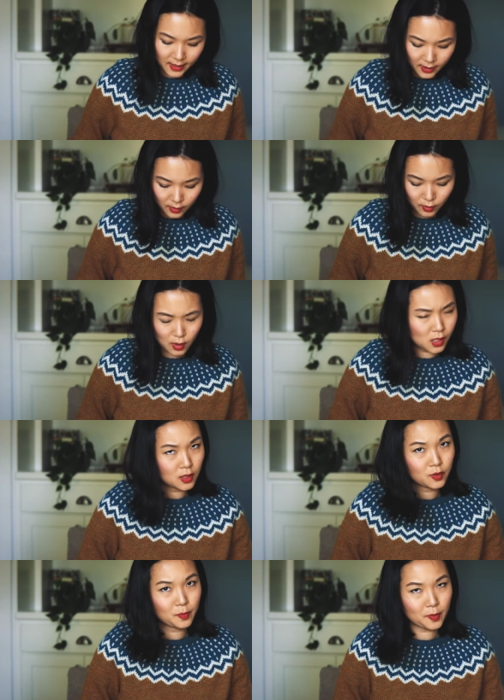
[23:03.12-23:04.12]
it
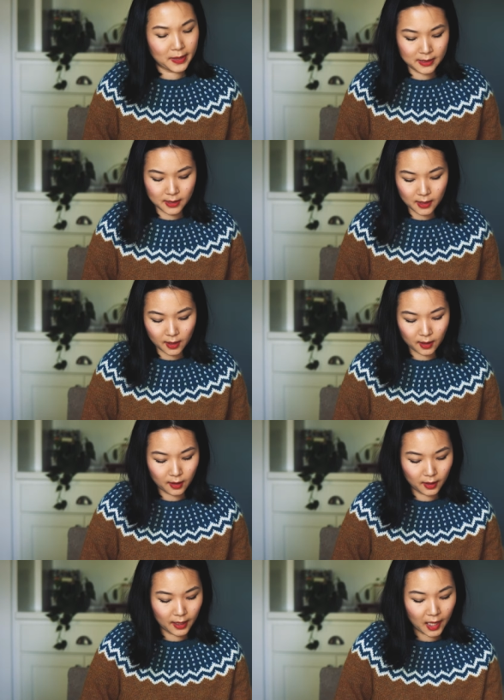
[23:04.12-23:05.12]
looks super
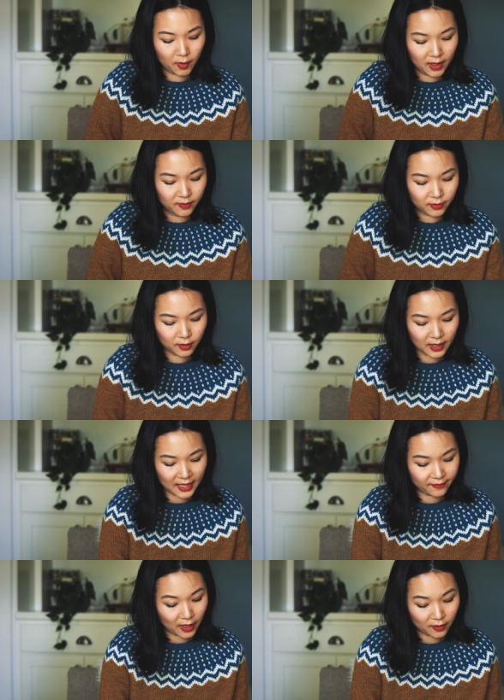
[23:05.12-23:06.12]
basic.
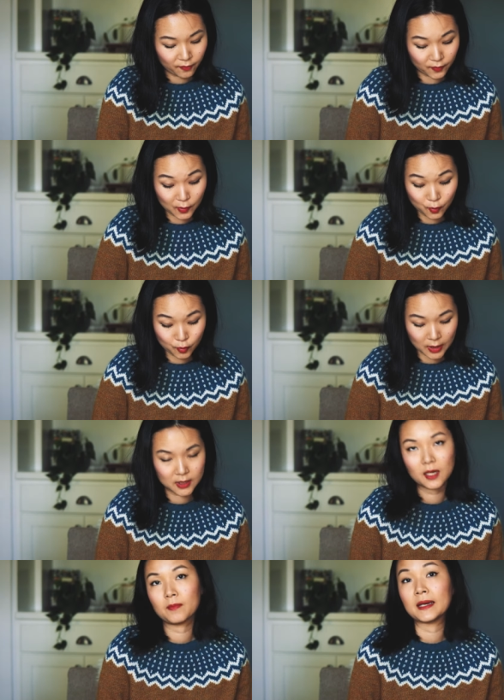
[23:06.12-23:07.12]
However, I've got a few
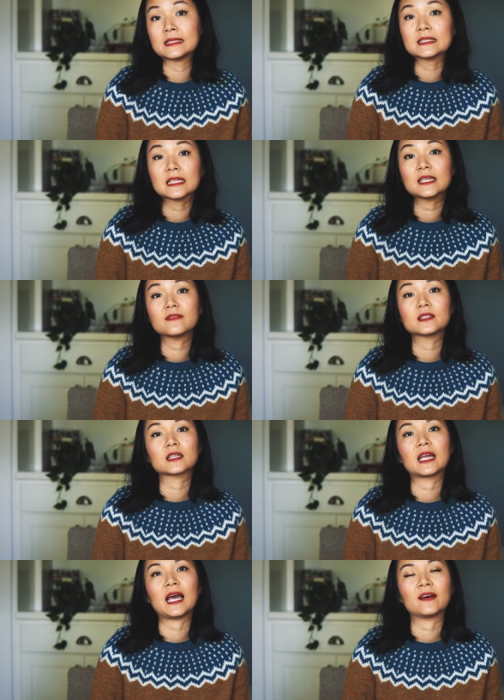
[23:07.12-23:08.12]
tricks up my sleeve.
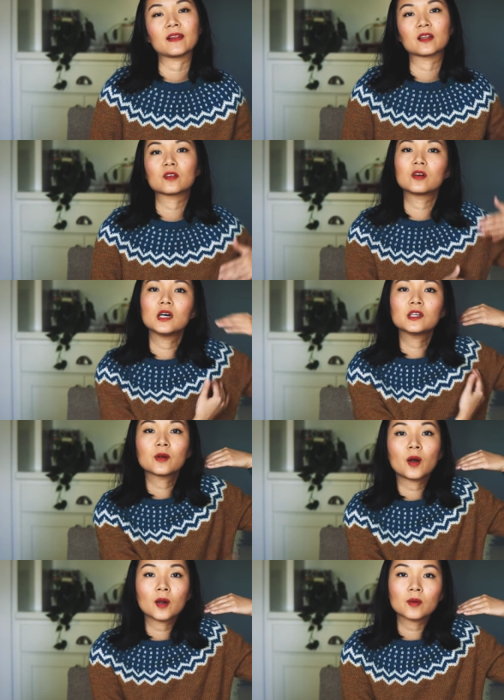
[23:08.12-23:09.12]
It's gonna have like a little
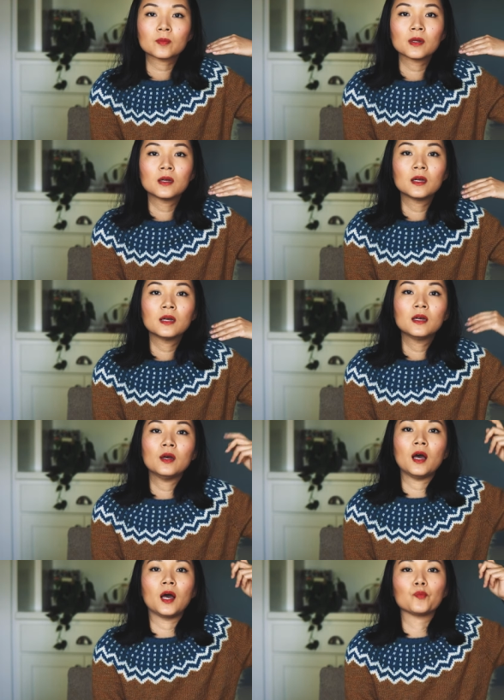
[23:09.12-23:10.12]
underarm,
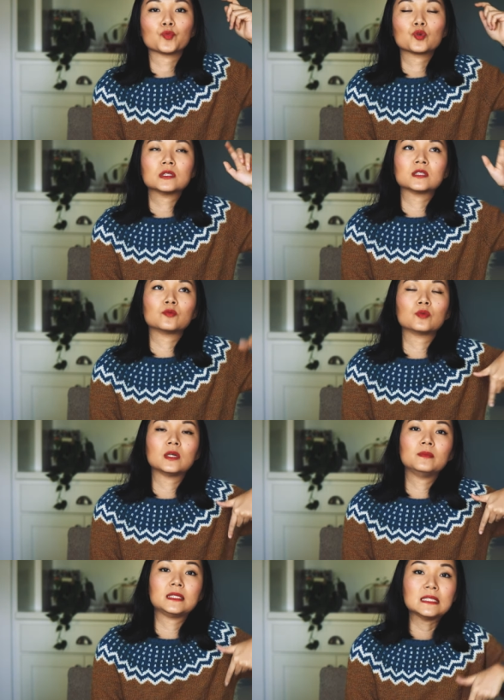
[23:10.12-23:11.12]
um, twisted
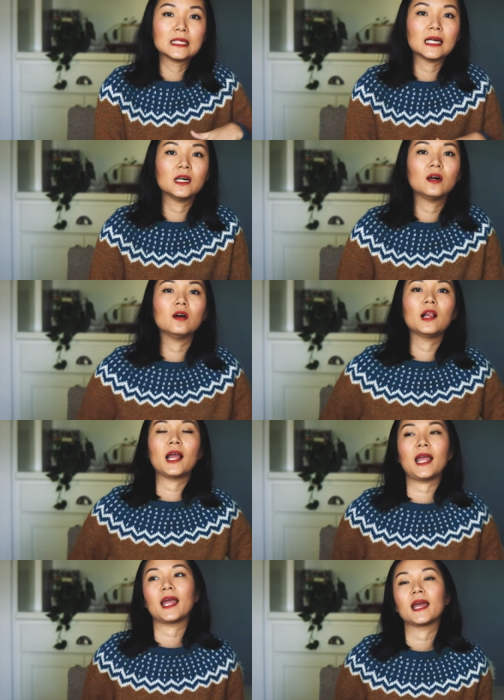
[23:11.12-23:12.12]
rib
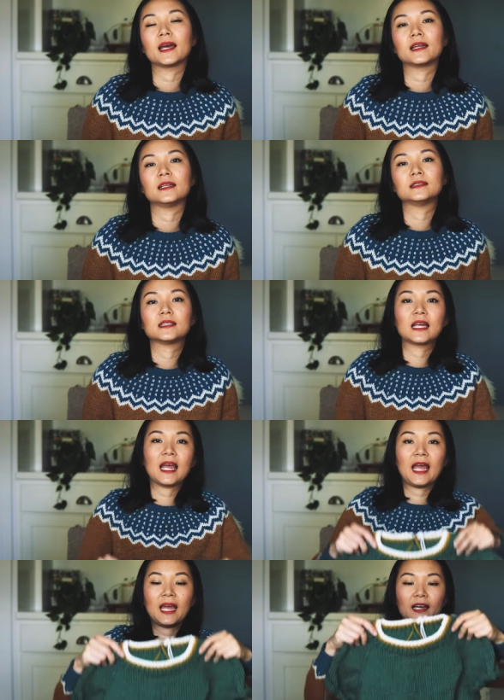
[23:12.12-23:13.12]
detail, and it's gonna
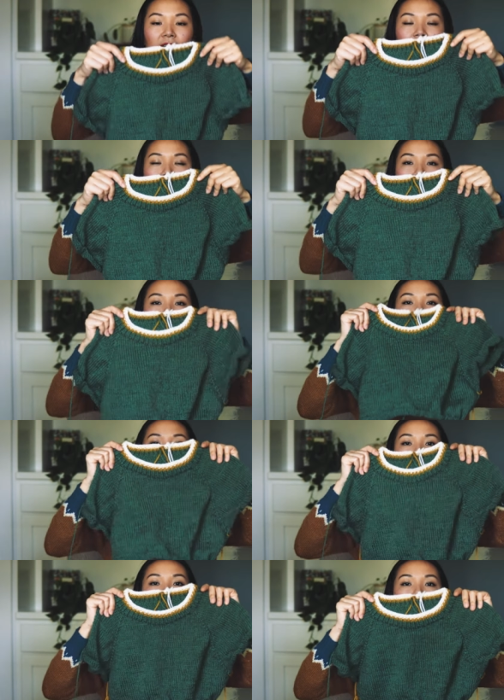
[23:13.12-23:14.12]
have like
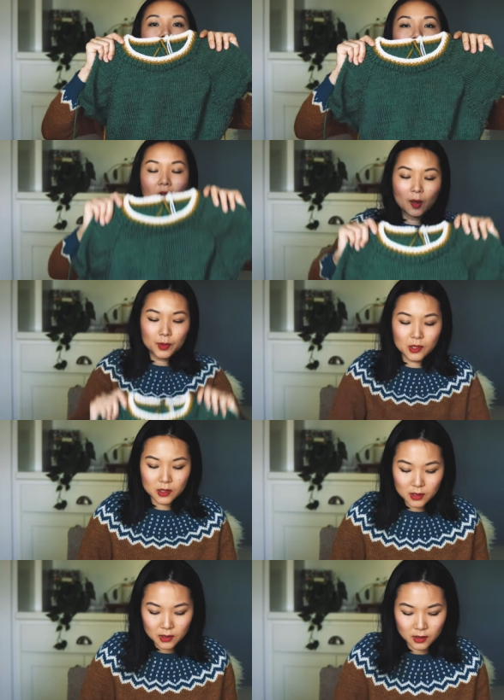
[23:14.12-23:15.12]
different color
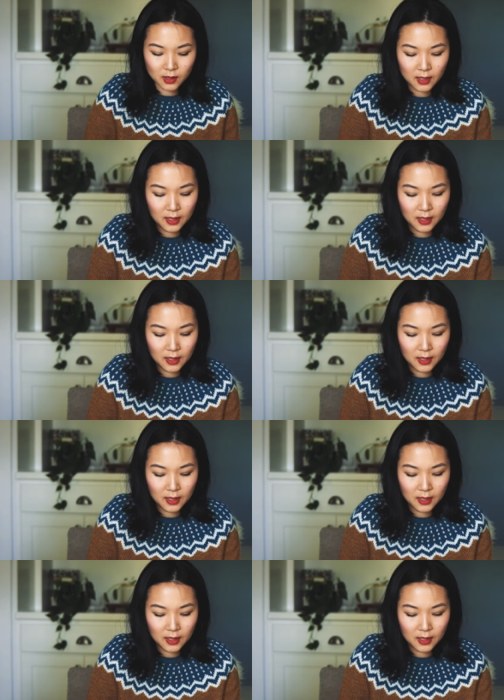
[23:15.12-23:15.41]
options,